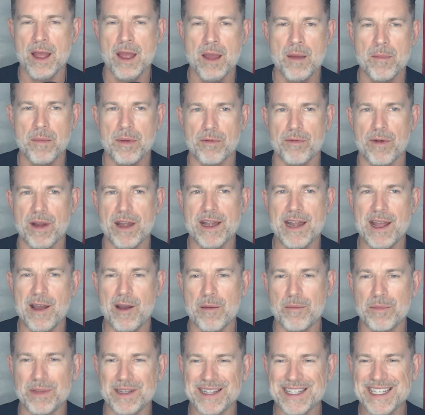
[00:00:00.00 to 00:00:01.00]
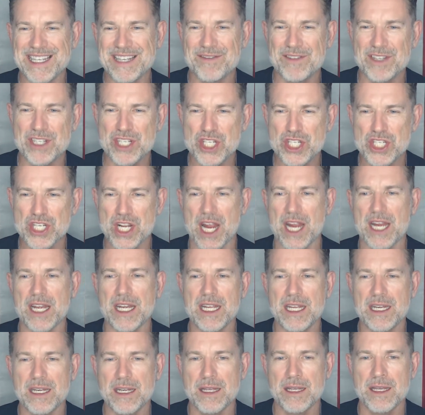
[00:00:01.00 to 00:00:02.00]
But right now, I believe The
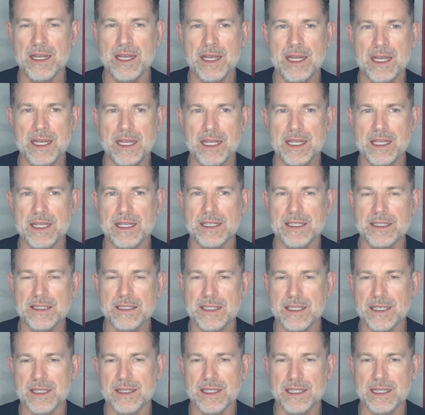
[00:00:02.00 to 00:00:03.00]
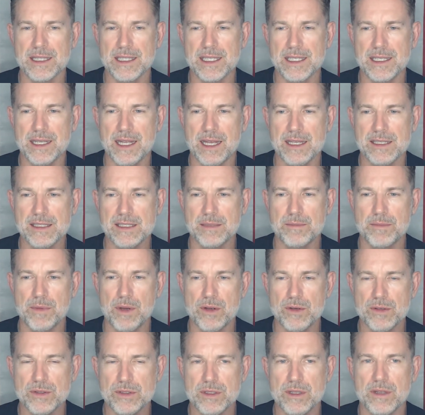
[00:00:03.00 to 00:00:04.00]
Shining is in the lead and has the
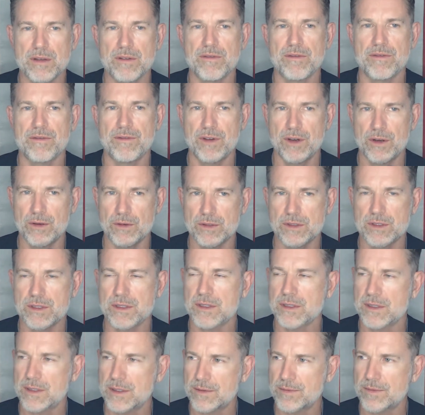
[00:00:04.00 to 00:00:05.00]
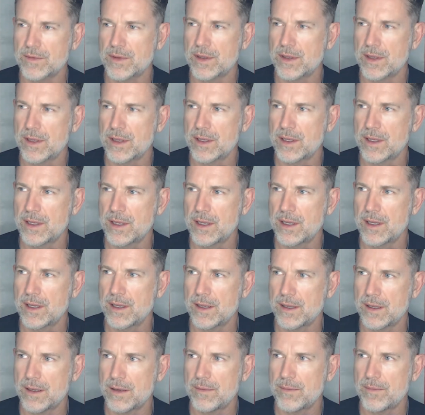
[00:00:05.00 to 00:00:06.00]
most votes.
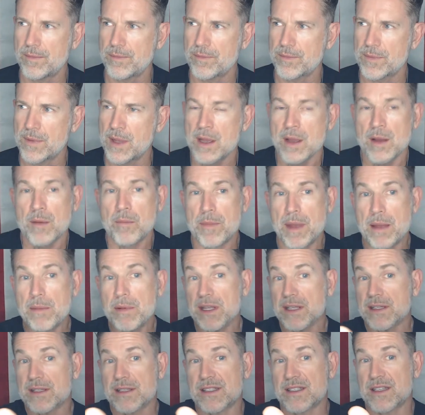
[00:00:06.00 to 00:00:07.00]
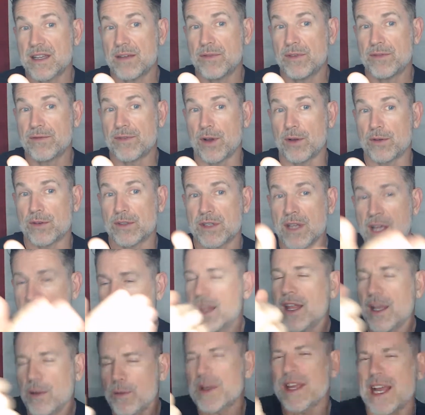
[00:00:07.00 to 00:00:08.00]
Yep. Maybe it's 7 votes.
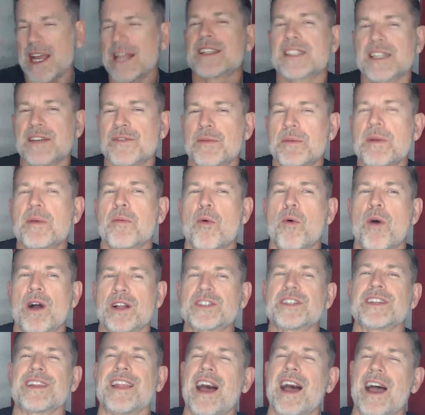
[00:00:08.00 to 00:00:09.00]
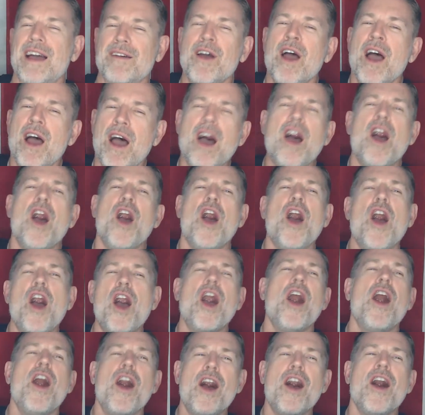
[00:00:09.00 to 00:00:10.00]
Like we got 7 people watching live.
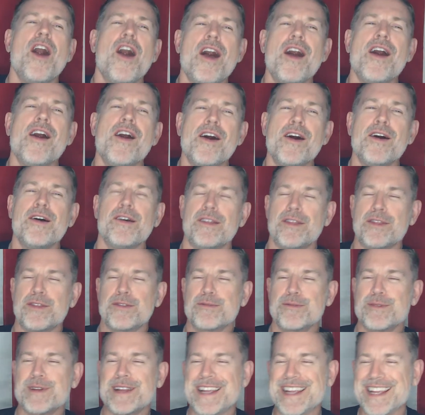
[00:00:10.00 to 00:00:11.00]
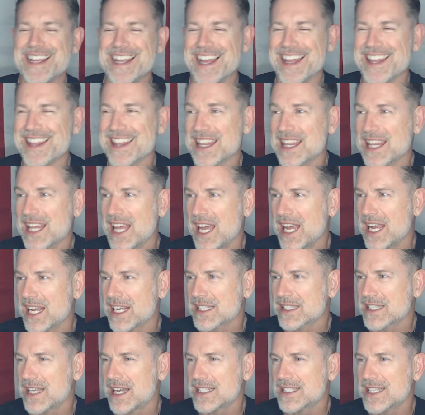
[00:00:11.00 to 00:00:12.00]
Oh, 3
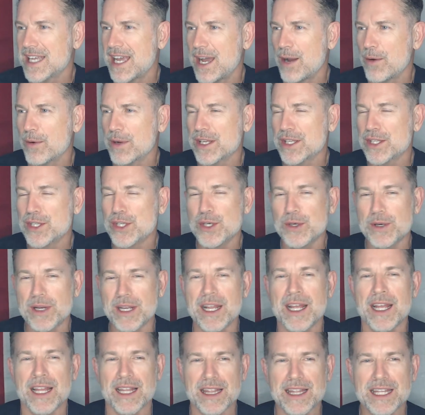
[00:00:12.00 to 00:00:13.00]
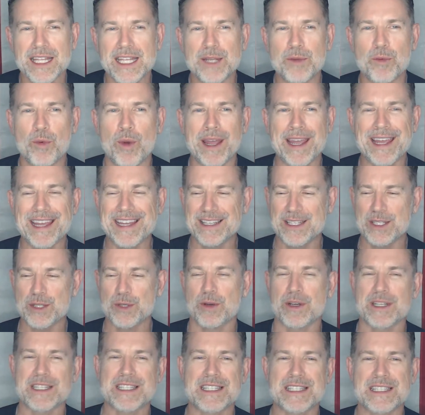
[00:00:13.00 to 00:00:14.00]
likes. That's how we do it. Lead way
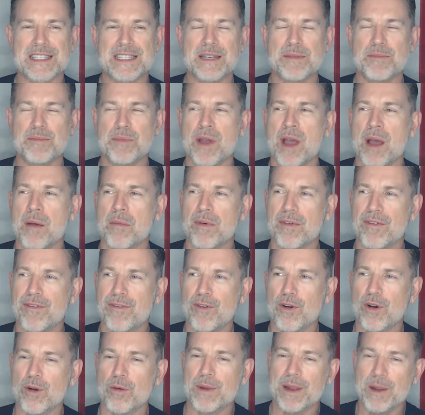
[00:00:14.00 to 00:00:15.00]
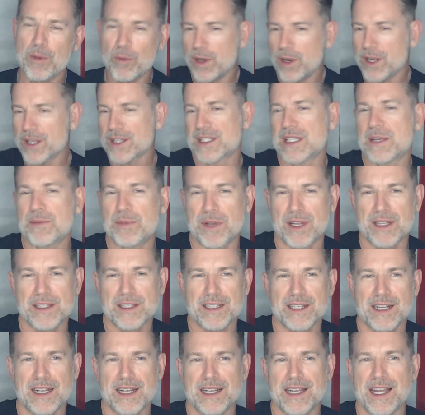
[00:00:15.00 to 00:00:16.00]
into a sip before we. What are you sipping on
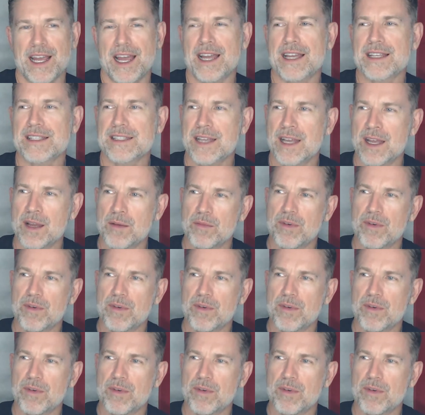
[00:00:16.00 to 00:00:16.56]
tonight, guys?